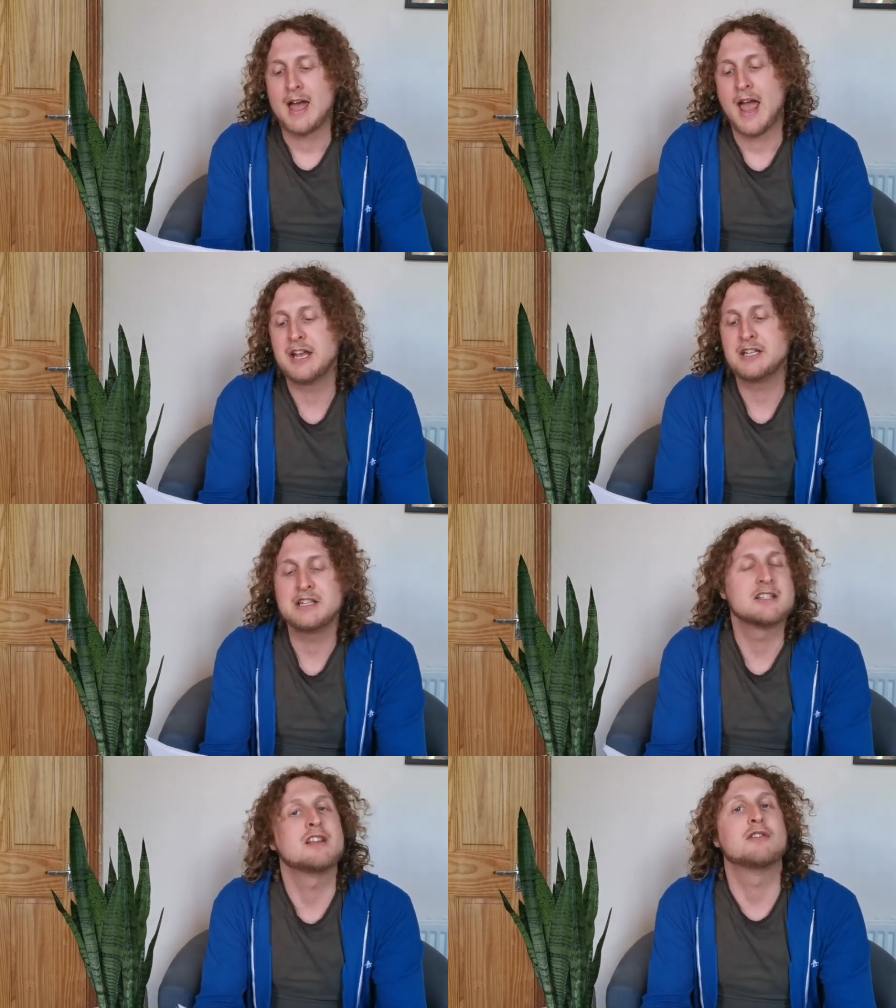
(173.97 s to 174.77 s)

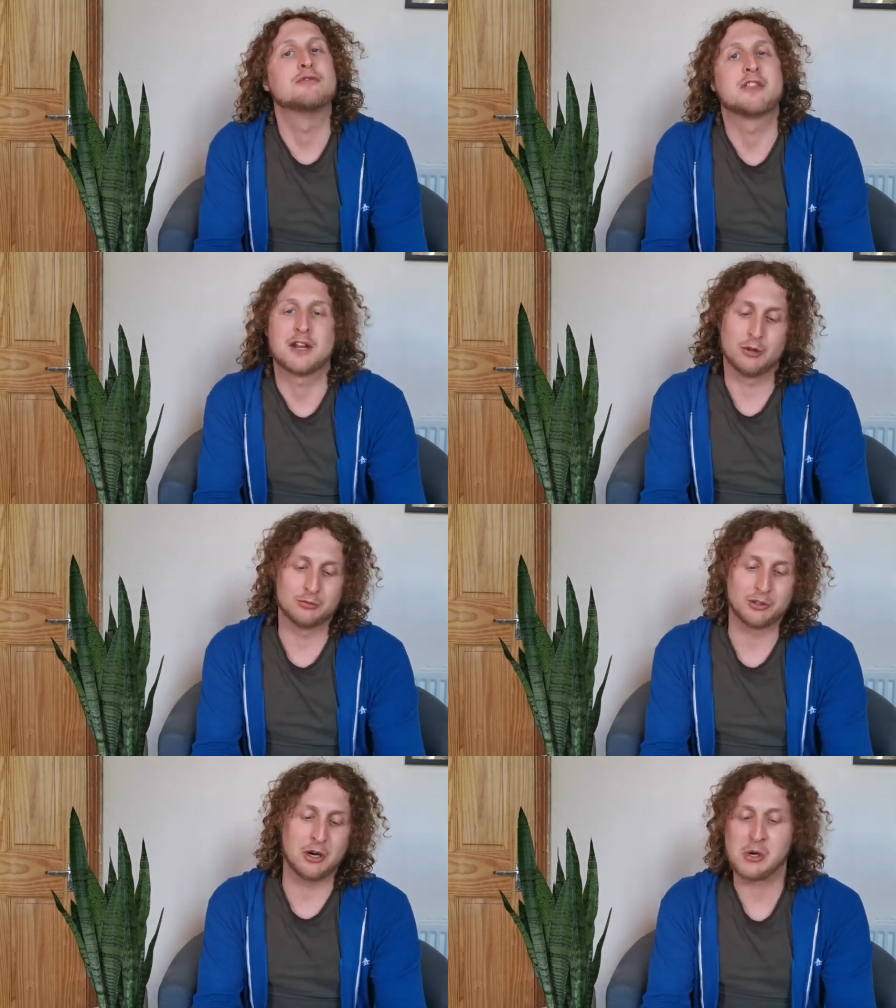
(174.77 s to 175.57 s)
Hades loved that
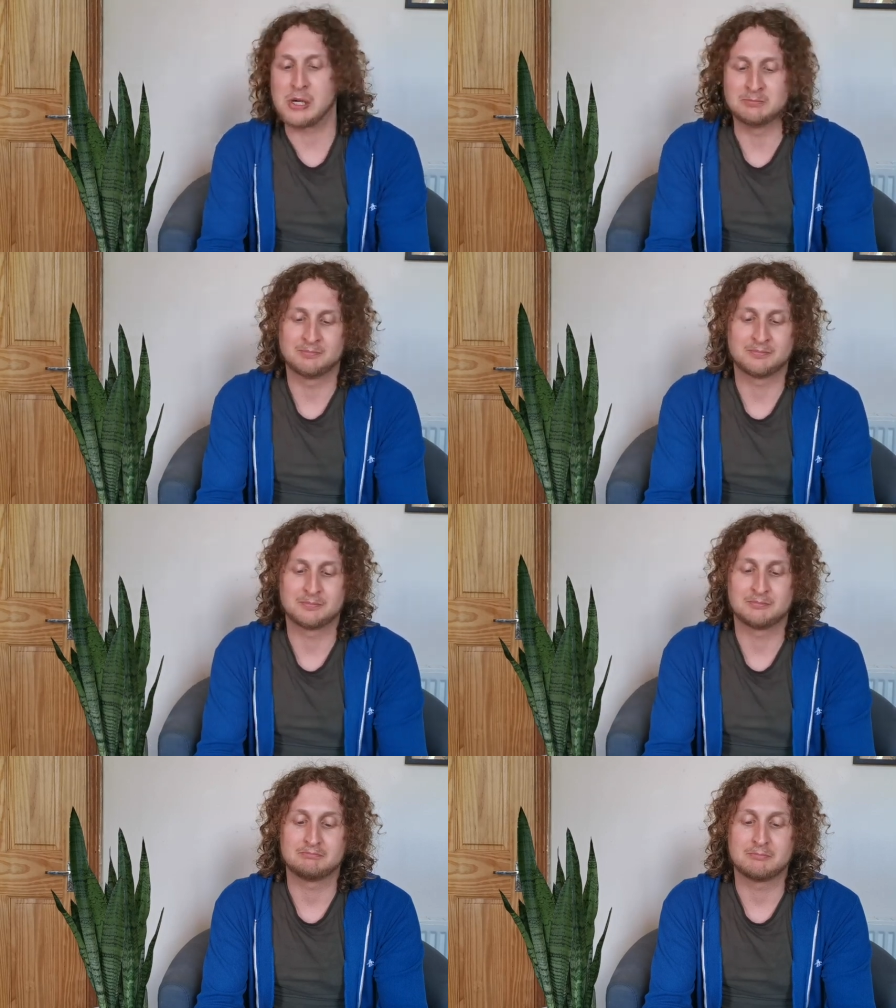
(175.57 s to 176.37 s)
old dog.
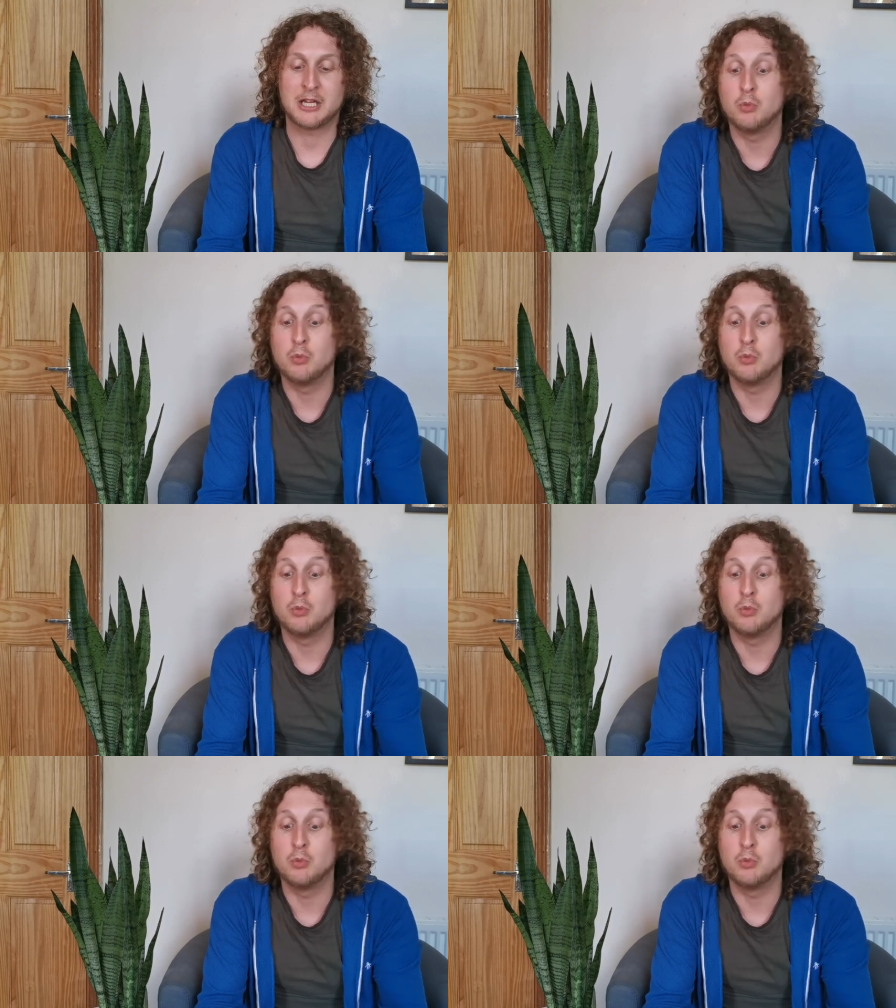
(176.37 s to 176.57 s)
He